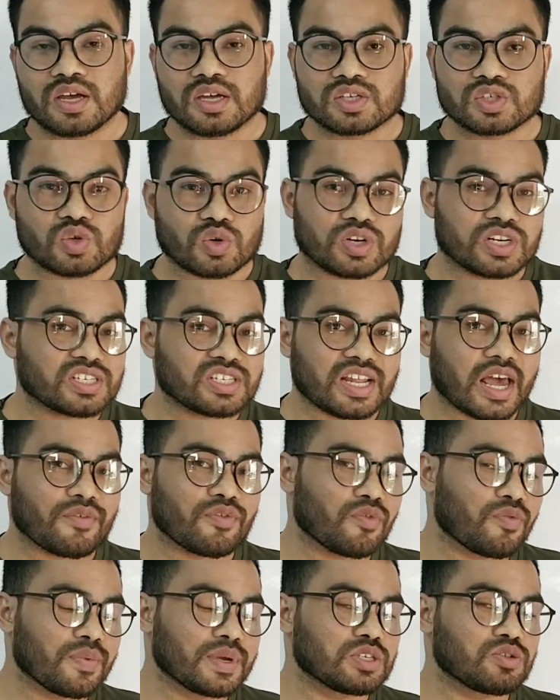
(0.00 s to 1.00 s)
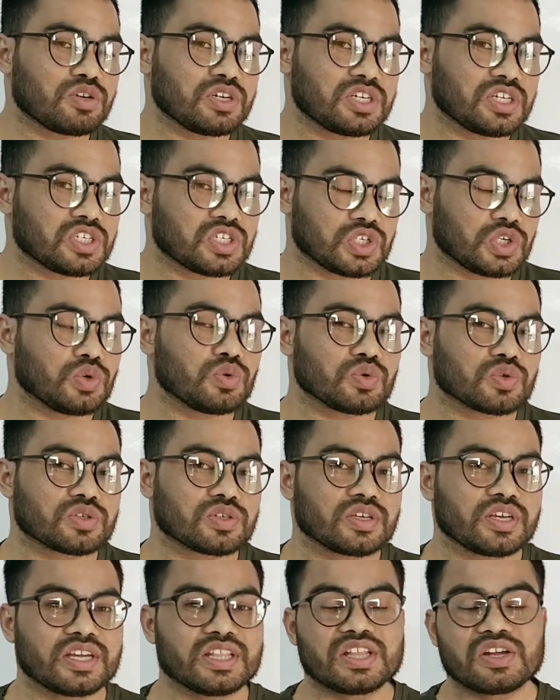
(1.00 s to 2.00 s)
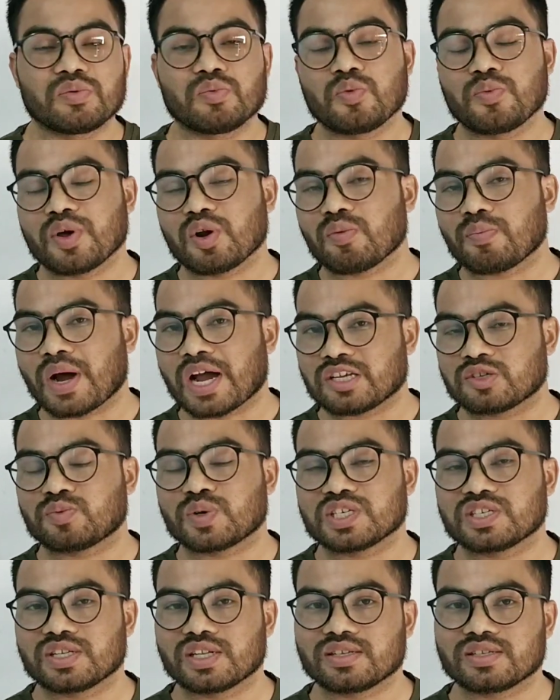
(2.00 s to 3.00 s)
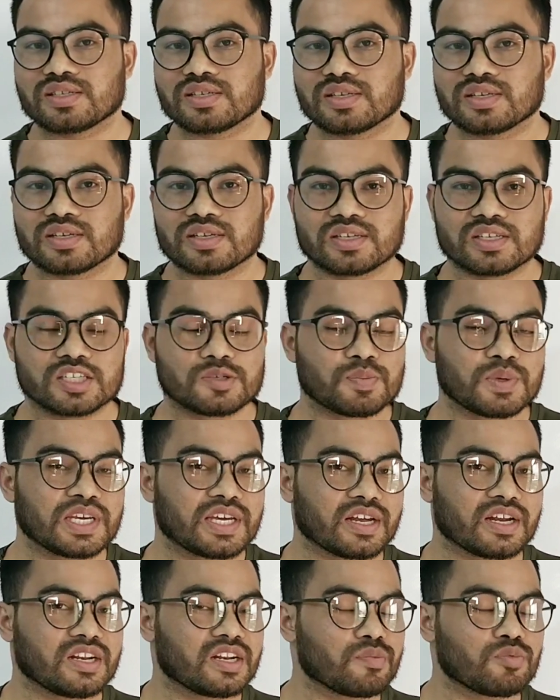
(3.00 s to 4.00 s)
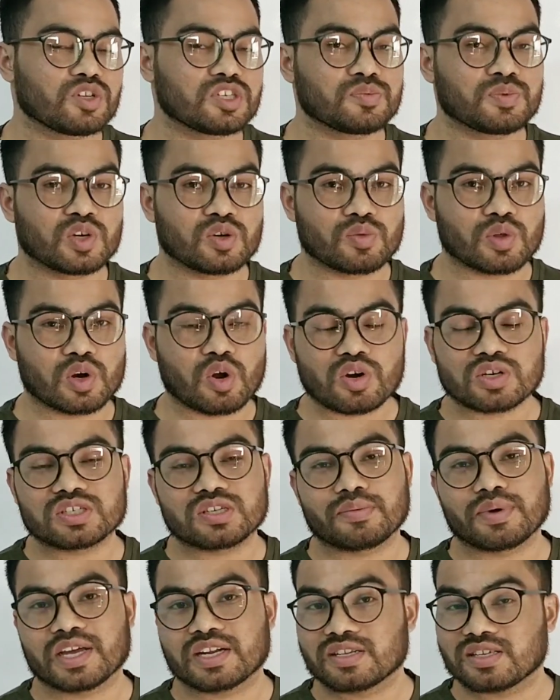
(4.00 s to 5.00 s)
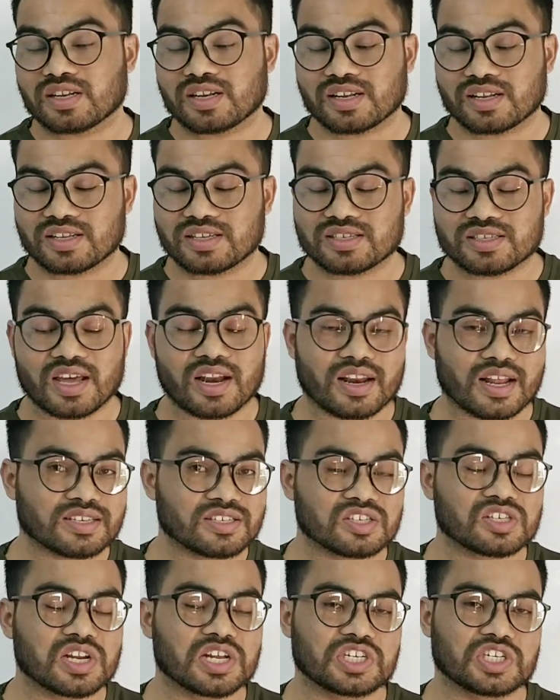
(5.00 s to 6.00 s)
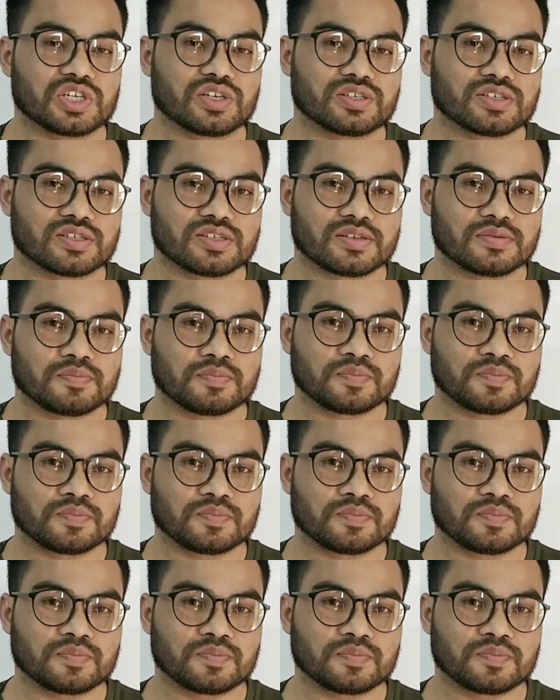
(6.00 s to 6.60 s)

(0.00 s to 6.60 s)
So this type of majority is used in the removal of vice president, speaker and deputy speaker of the Lok Sabha and state legislatures.